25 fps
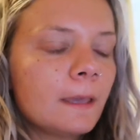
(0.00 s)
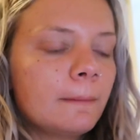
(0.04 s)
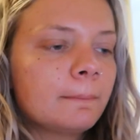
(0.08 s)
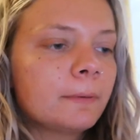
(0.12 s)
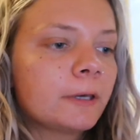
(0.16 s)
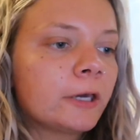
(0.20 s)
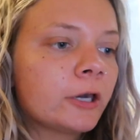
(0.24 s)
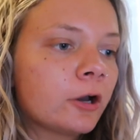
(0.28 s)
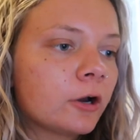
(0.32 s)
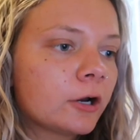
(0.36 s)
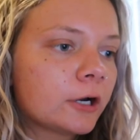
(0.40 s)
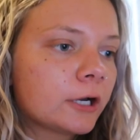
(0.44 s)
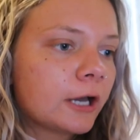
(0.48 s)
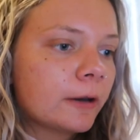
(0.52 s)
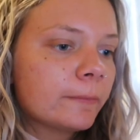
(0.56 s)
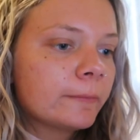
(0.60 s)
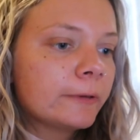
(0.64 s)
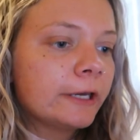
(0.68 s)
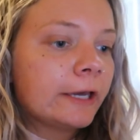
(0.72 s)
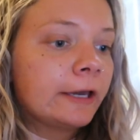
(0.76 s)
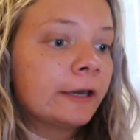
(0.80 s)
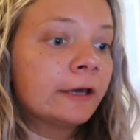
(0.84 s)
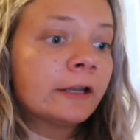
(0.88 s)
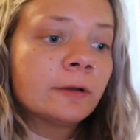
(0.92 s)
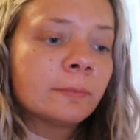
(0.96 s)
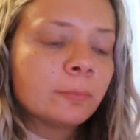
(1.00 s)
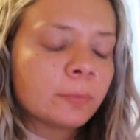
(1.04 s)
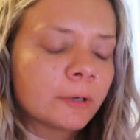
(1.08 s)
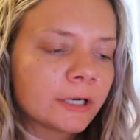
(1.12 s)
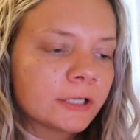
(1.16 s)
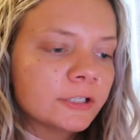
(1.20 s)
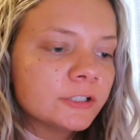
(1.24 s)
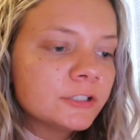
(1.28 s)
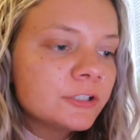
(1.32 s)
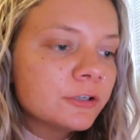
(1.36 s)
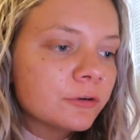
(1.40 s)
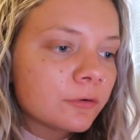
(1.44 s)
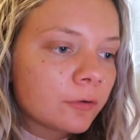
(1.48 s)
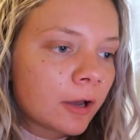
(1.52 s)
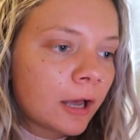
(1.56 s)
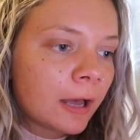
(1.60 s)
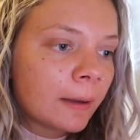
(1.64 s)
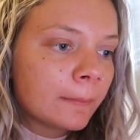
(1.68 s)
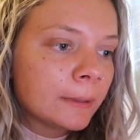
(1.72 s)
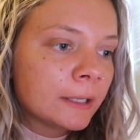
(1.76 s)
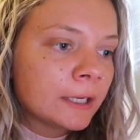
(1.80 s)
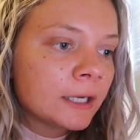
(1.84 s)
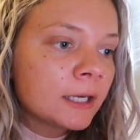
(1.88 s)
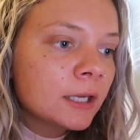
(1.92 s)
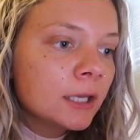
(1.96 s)
PR coming and a brand deal
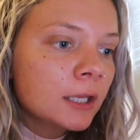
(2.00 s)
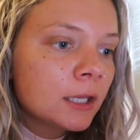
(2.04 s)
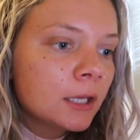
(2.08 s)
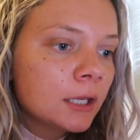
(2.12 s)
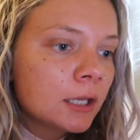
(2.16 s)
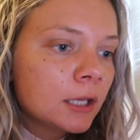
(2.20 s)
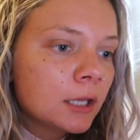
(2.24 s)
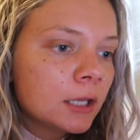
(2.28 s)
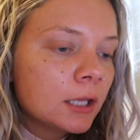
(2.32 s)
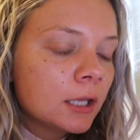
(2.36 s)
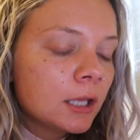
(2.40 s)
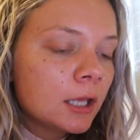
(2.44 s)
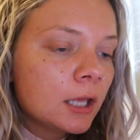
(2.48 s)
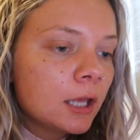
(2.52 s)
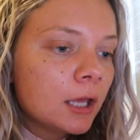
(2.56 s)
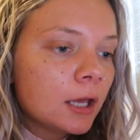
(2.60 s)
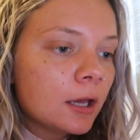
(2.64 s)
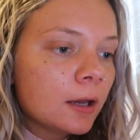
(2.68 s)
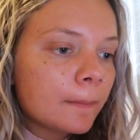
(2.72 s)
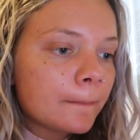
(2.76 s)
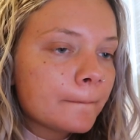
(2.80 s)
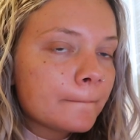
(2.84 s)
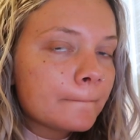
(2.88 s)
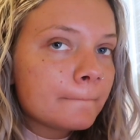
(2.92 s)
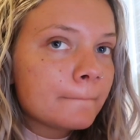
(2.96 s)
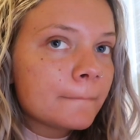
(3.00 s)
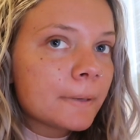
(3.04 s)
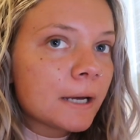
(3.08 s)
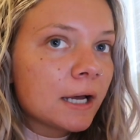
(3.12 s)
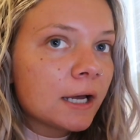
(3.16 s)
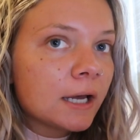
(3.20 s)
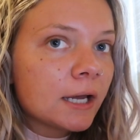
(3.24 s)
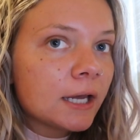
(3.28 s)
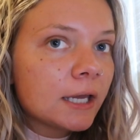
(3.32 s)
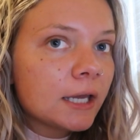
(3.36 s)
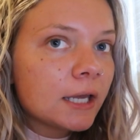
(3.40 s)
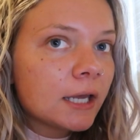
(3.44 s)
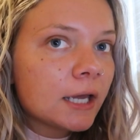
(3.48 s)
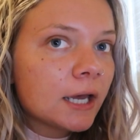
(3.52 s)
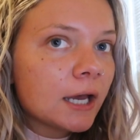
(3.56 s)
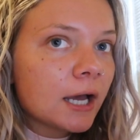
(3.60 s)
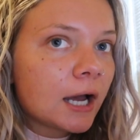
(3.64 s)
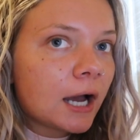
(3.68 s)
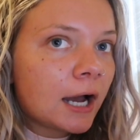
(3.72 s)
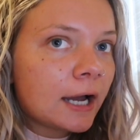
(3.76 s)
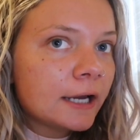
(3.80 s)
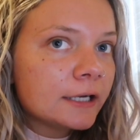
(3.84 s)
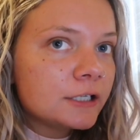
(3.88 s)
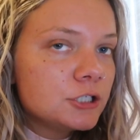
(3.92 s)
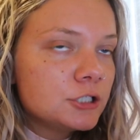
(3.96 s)
coming, but
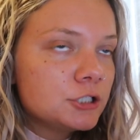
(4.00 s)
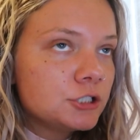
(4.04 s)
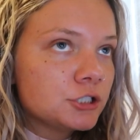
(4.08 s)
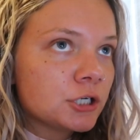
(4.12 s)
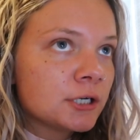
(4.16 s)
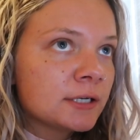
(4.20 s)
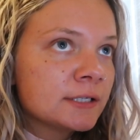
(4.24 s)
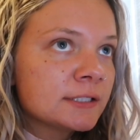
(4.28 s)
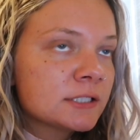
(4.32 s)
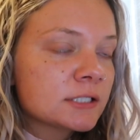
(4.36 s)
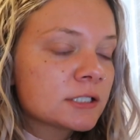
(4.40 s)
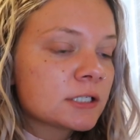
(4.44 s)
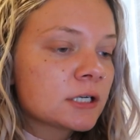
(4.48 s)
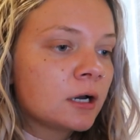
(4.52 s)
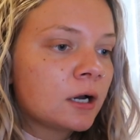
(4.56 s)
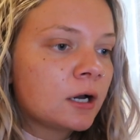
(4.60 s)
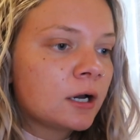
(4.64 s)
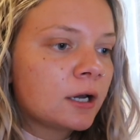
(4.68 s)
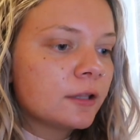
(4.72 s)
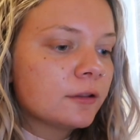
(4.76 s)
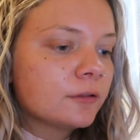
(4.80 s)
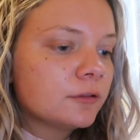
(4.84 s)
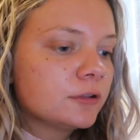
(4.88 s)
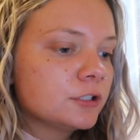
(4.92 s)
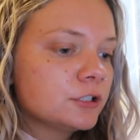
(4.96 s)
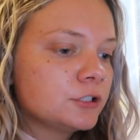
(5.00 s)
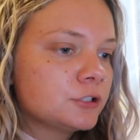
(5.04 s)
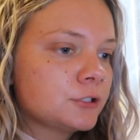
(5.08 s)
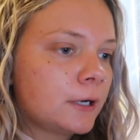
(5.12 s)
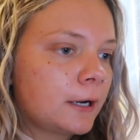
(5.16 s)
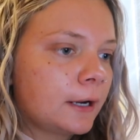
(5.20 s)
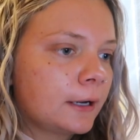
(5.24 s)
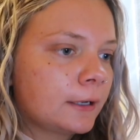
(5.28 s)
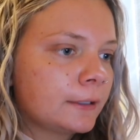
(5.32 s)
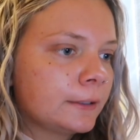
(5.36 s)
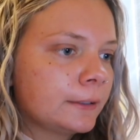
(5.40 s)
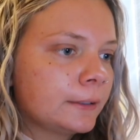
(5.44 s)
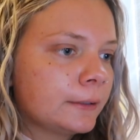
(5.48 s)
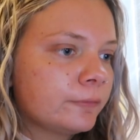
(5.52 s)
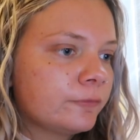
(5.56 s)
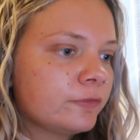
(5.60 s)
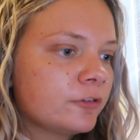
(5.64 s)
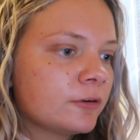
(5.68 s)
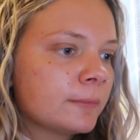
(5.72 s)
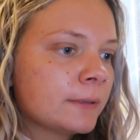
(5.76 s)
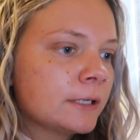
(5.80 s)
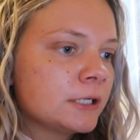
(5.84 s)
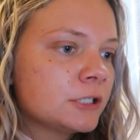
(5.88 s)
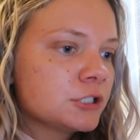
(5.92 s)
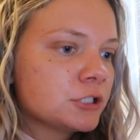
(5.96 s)
I just got the tracking
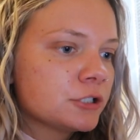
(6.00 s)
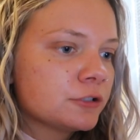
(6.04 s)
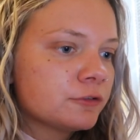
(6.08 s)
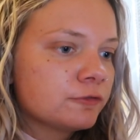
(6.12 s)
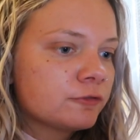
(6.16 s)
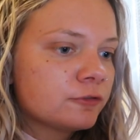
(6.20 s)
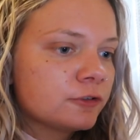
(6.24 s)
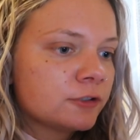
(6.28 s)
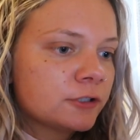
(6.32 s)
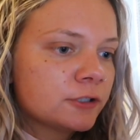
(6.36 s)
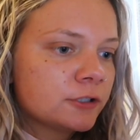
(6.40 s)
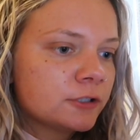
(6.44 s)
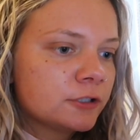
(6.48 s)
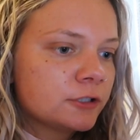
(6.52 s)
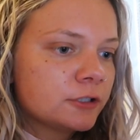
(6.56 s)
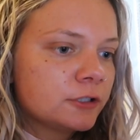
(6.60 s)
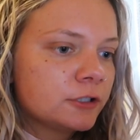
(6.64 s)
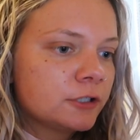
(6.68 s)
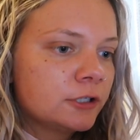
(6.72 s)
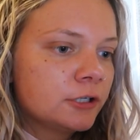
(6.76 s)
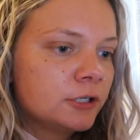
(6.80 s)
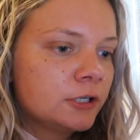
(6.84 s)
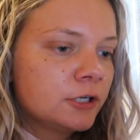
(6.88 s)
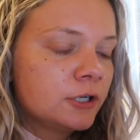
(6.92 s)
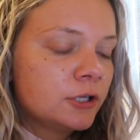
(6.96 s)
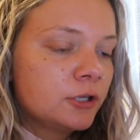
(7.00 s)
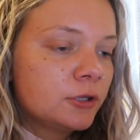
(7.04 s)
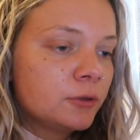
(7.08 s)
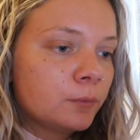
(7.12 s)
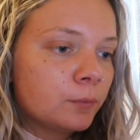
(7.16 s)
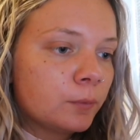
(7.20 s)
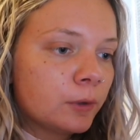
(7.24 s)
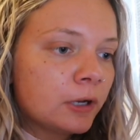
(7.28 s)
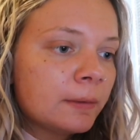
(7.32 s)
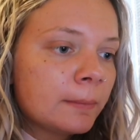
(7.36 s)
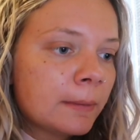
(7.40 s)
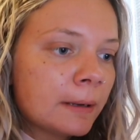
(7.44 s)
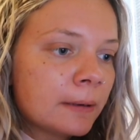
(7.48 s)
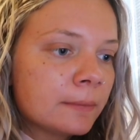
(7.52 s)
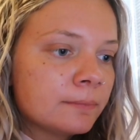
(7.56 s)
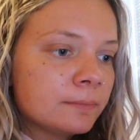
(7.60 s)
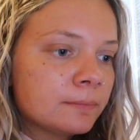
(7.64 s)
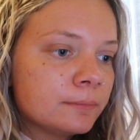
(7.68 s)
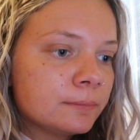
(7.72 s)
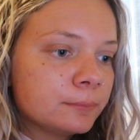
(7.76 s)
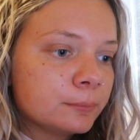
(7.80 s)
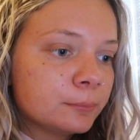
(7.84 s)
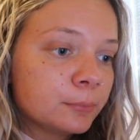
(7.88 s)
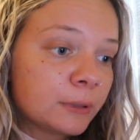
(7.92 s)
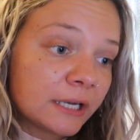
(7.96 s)
information for one of my
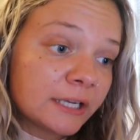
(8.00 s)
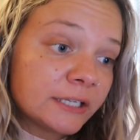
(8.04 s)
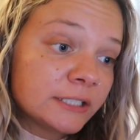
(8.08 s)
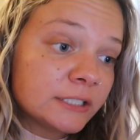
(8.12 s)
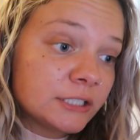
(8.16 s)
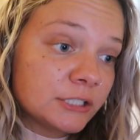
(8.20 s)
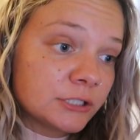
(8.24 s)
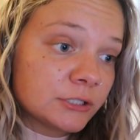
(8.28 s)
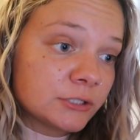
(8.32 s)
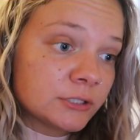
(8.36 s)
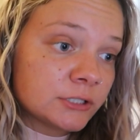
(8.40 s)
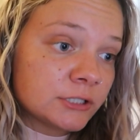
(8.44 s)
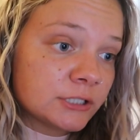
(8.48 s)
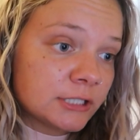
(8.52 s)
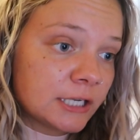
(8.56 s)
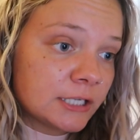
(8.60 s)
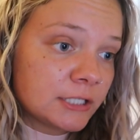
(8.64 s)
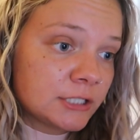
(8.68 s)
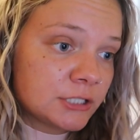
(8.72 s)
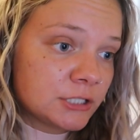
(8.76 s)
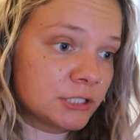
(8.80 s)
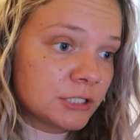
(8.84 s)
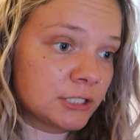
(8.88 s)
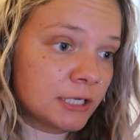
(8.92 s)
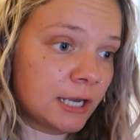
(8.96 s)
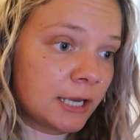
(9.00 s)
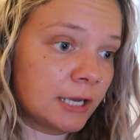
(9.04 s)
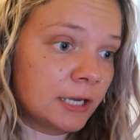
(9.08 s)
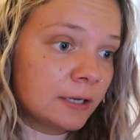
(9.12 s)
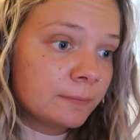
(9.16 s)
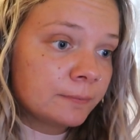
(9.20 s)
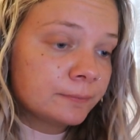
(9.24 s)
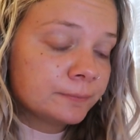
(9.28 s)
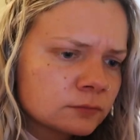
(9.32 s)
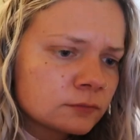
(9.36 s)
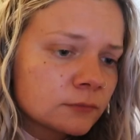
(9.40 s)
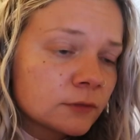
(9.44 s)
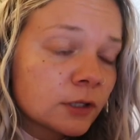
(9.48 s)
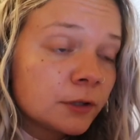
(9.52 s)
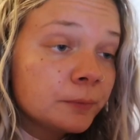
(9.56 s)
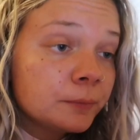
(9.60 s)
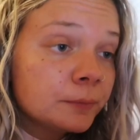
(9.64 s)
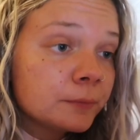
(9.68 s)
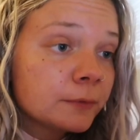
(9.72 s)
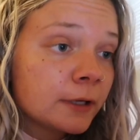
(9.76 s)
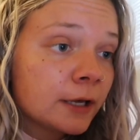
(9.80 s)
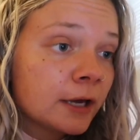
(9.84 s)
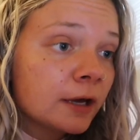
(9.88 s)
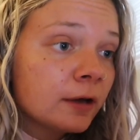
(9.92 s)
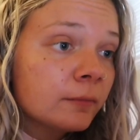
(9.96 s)
brand deals yesterday. Oh,
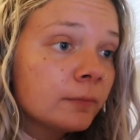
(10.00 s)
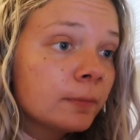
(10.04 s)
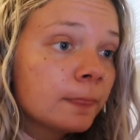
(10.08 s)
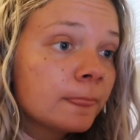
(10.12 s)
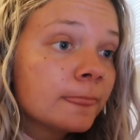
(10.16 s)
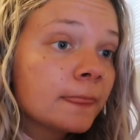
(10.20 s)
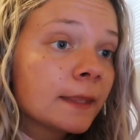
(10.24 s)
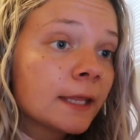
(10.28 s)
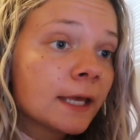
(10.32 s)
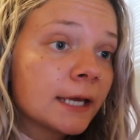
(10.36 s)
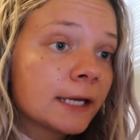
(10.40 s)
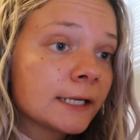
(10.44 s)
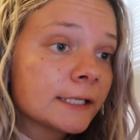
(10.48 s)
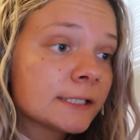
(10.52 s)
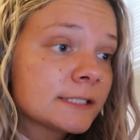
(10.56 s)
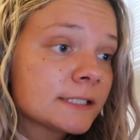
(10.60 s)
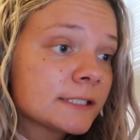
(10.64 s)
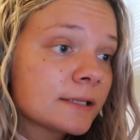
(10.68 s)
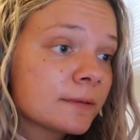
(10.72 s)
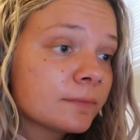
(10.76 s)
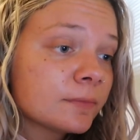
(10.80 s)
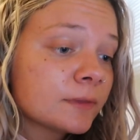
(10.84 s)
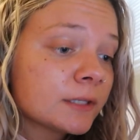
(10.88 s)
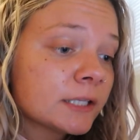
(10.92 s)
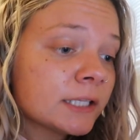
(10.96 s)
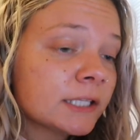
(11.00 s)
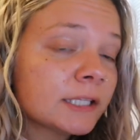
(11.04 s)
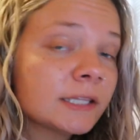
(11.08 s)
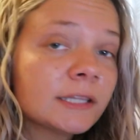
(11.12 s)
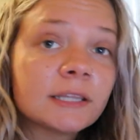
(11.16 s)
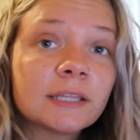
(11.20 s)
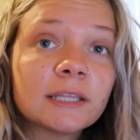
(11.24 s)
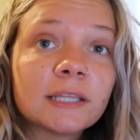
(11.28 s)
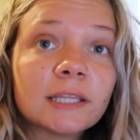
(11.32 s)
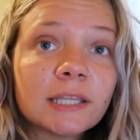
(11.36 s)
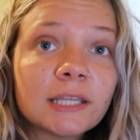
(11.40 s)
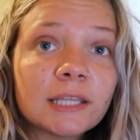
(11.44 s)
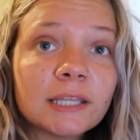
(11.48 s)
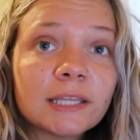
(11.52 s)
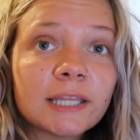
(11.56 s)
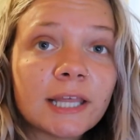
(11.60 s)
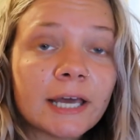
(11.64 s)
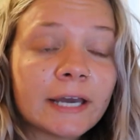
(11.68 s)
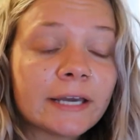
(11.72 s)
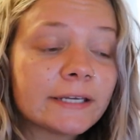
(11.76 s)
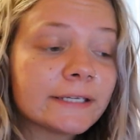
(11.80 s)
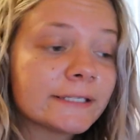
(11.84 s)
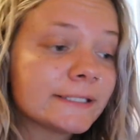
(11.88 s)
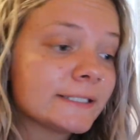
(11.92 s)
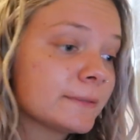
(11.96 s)
yeah, it's something
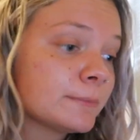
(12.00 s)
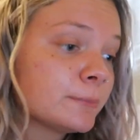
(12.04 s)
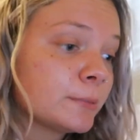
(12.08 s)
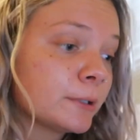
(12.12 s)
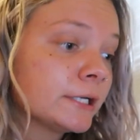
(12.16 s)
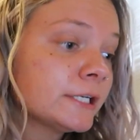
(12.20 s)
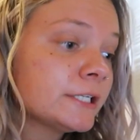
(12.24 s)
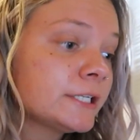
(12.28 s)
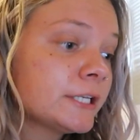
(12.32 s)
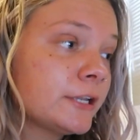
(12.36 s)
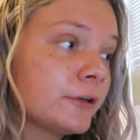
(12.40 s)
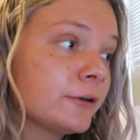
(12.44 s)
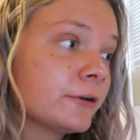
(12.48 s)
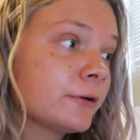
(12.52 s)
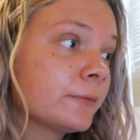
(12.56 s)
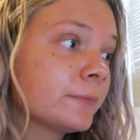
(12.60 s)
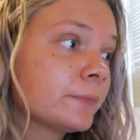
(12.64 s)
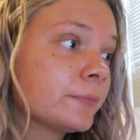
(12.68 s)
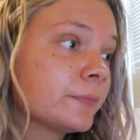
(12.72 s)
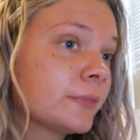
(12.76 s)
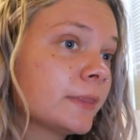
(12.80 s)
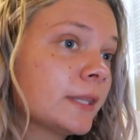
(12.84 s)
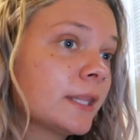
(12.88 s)
that is a brand deal.